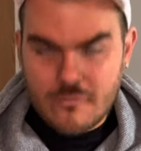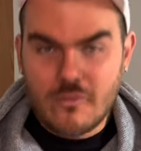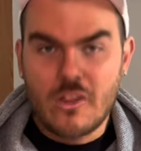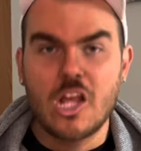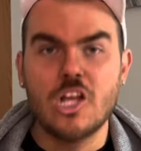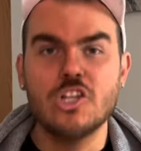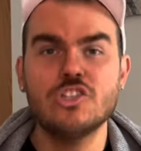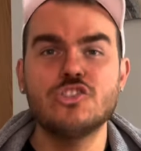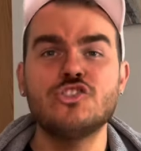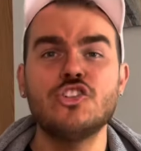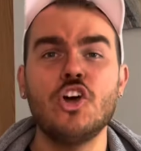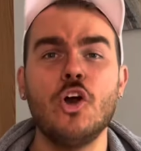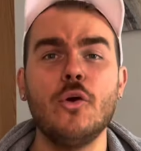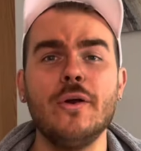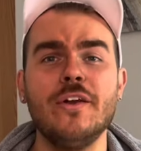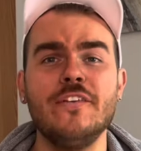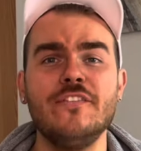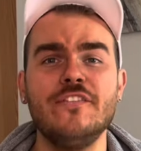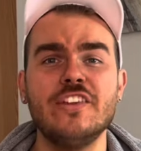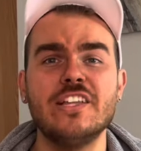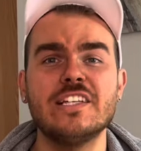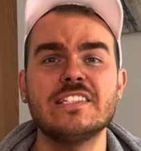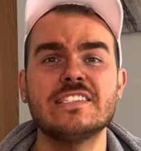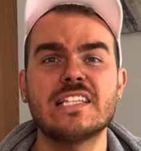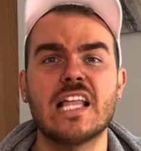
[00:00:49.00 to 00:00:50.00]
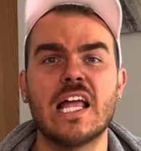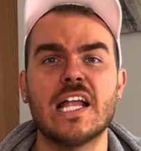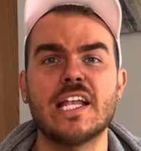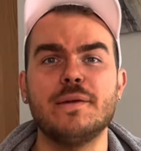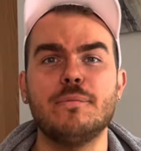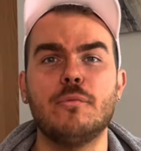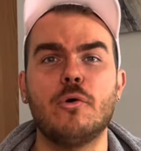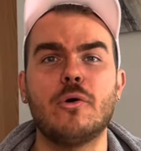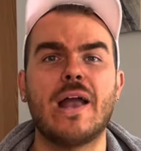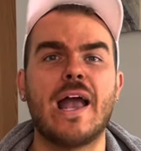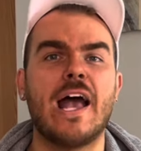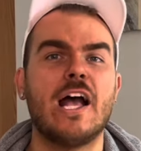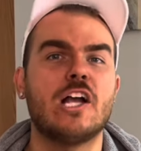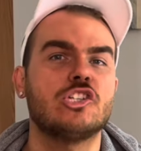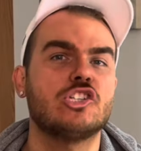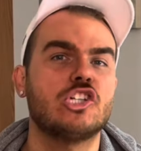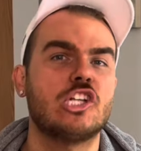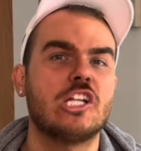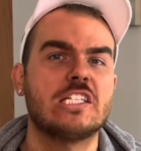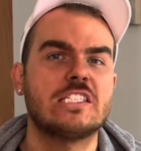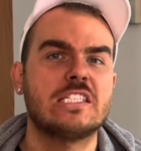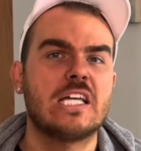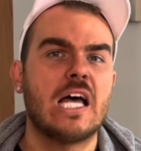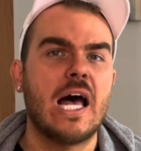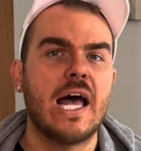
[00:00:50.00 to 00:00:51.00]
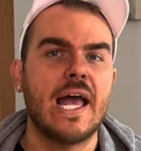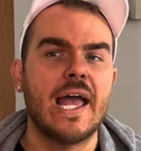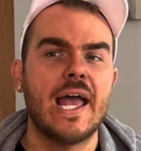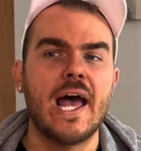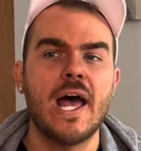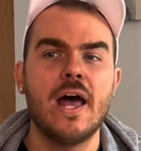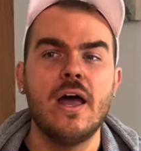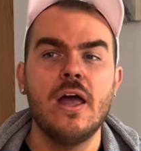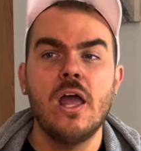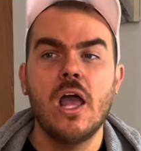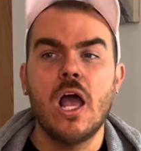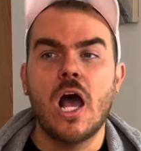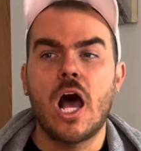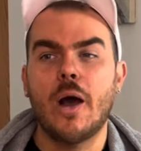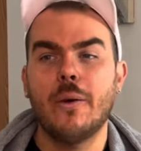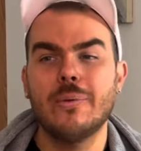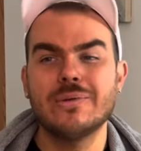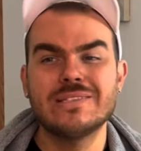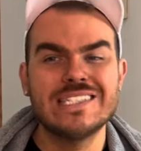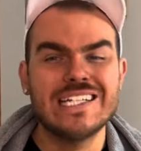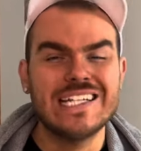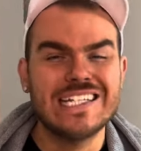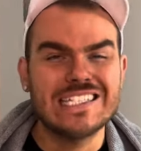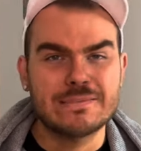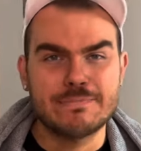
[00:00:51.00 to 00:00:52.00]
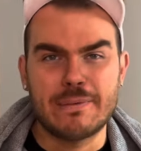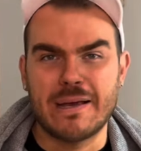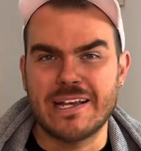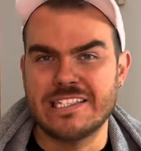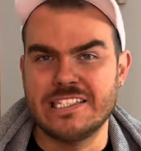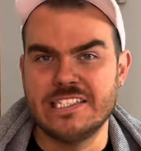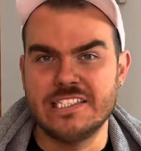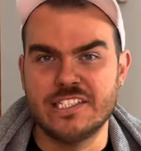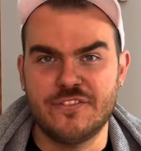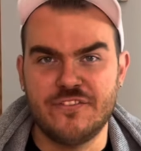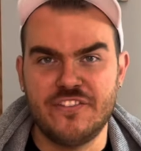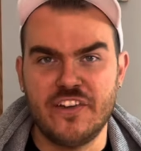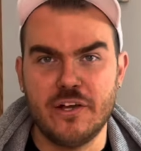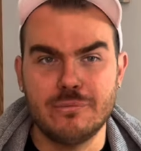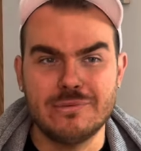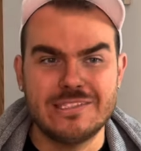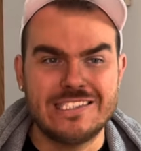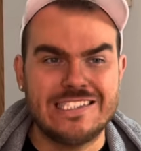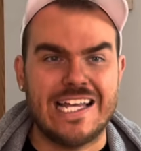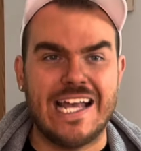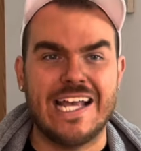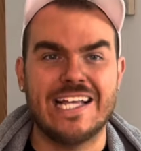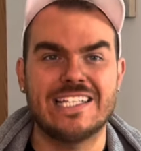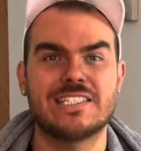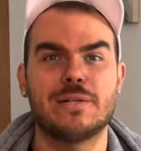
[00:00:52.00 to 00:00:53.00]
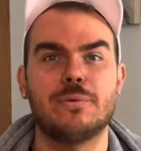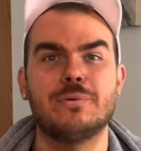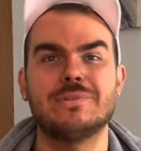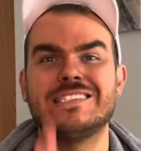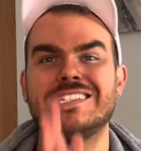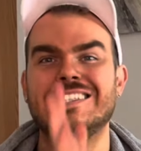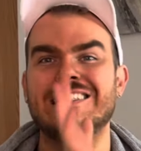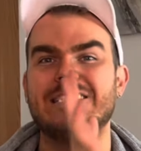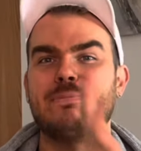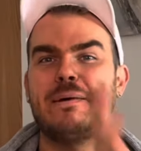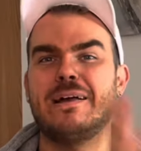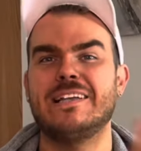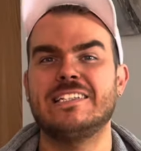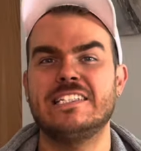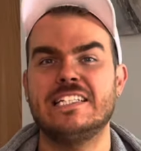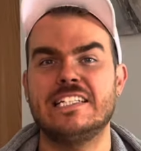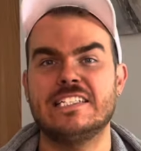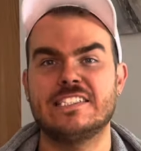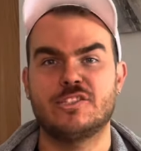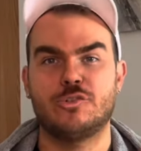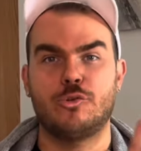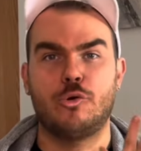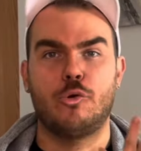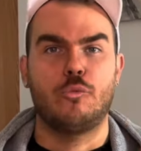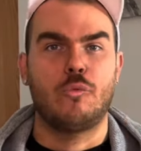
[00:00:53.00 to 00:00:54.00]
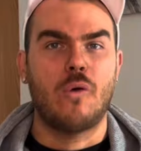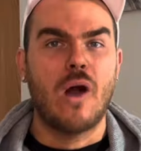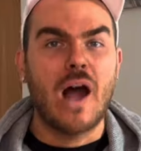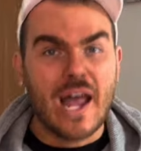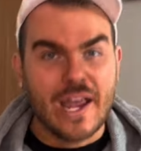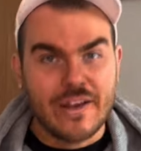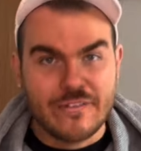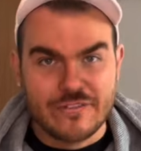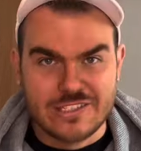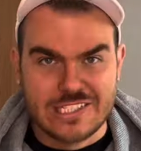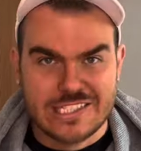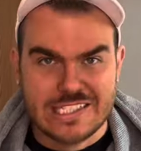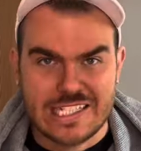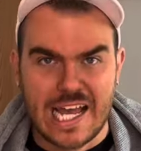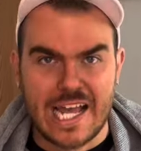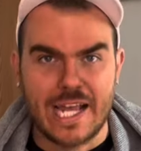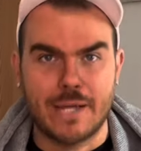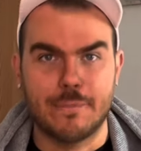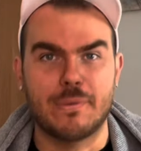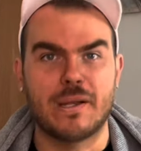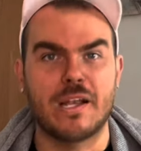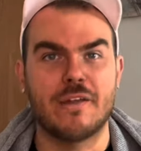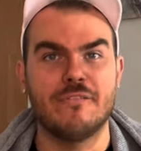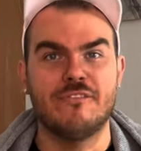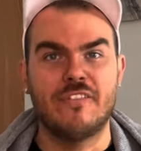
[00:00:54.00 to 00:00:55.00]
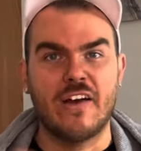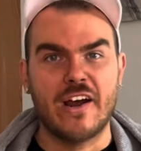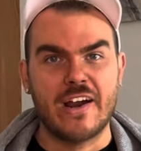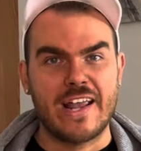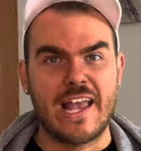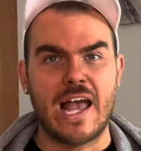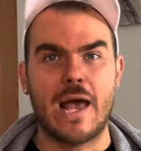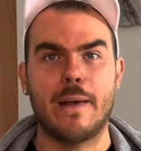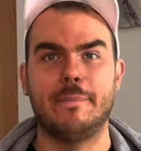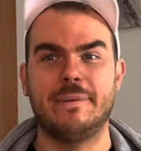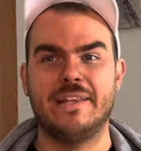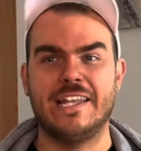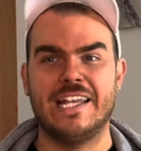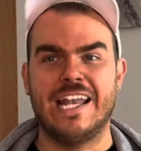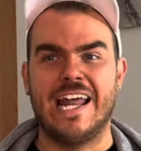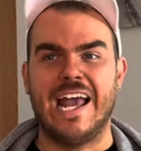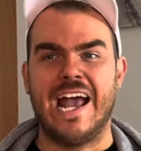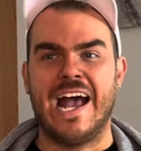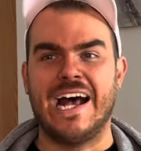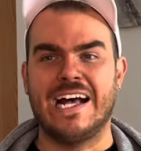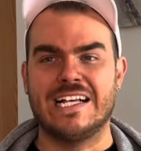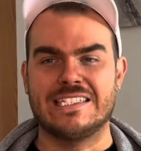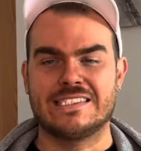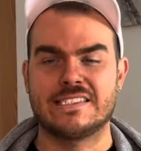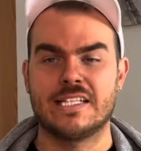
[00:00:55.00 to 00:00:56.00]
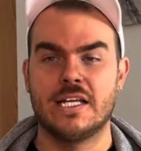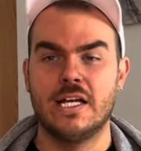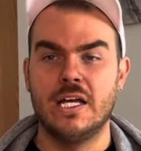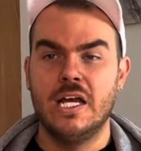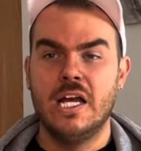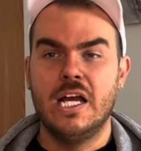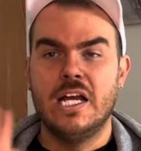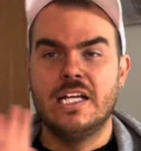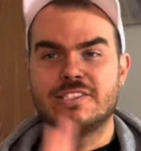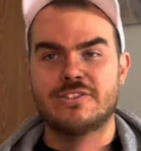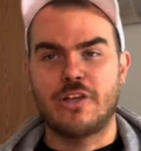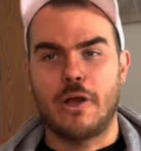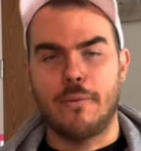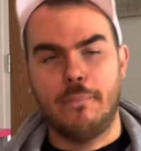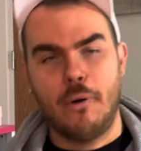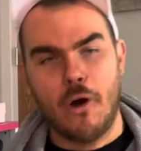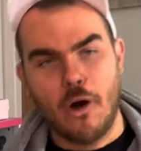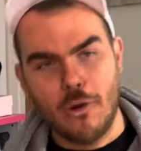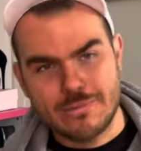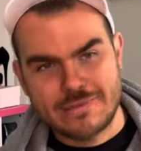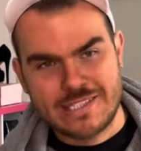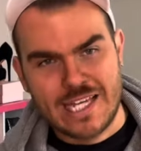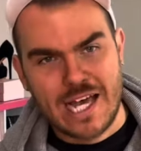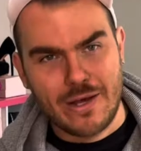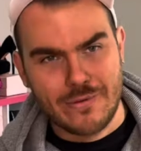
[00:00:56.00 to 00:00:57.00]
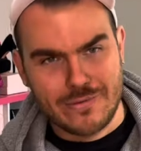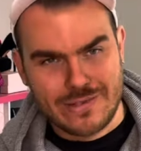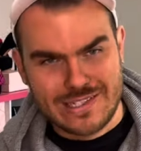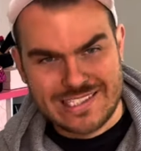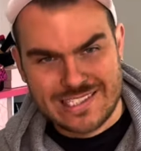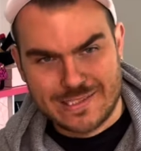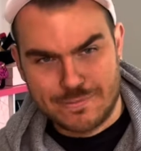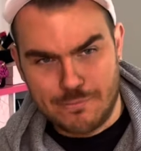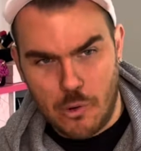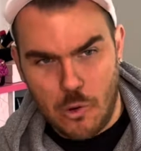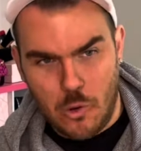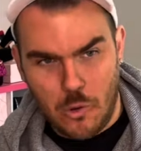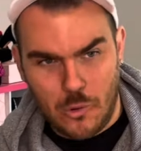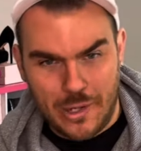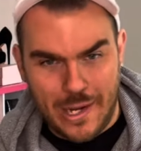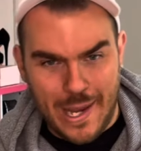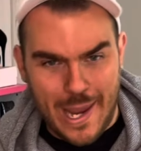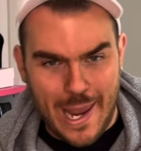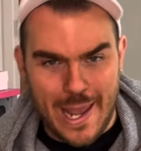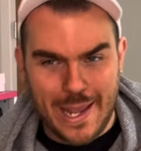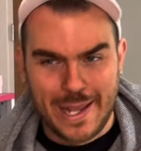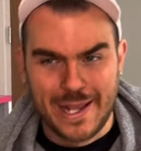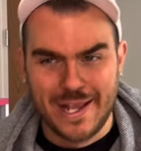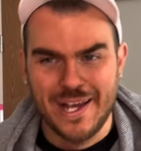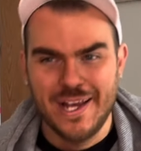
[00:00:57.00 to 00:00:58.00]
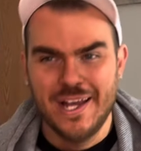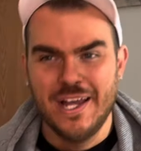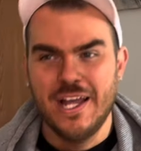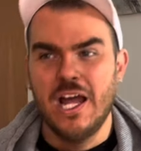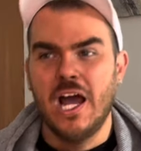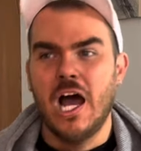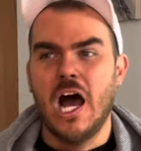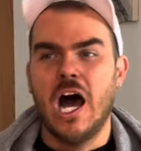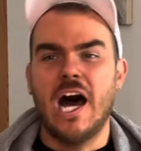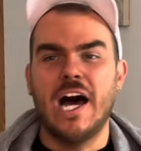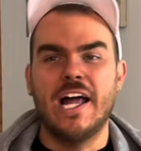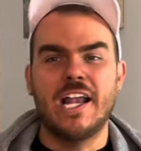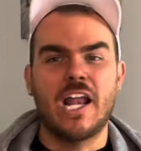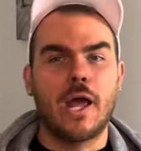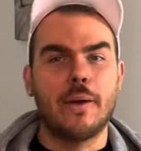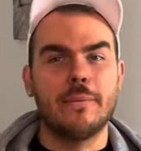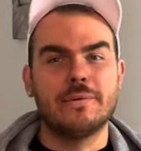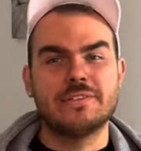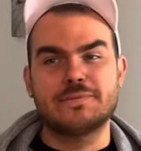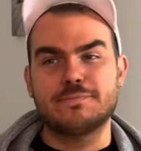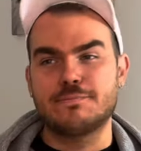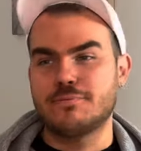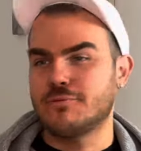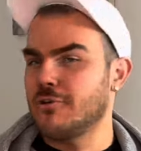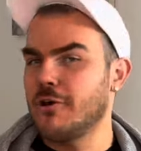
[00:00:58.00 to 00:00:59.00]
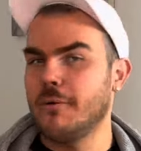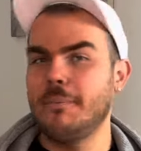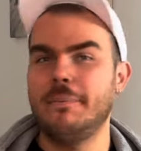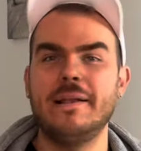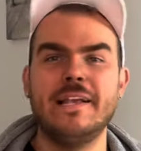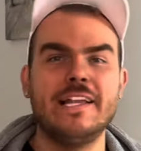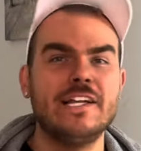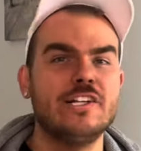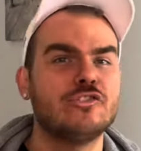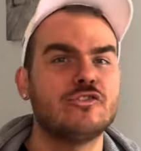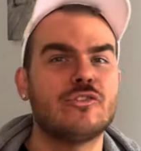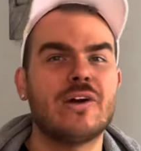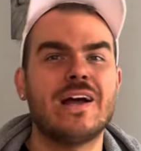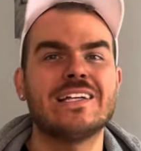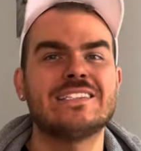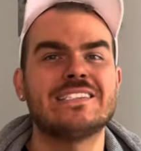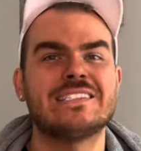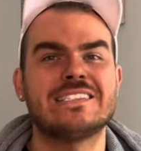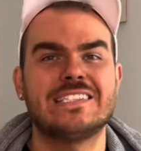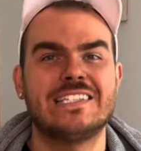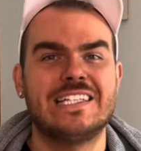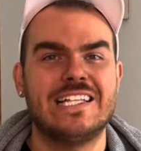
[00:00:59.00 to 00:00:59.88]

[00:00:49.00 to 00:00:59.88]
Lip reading: sorry for the slightly more casual attire. I wasn't expecting to film today, because I wasn't expecting this to arrive today, but I'm very happy that it has. So I popped out this morning, and I was properly dressed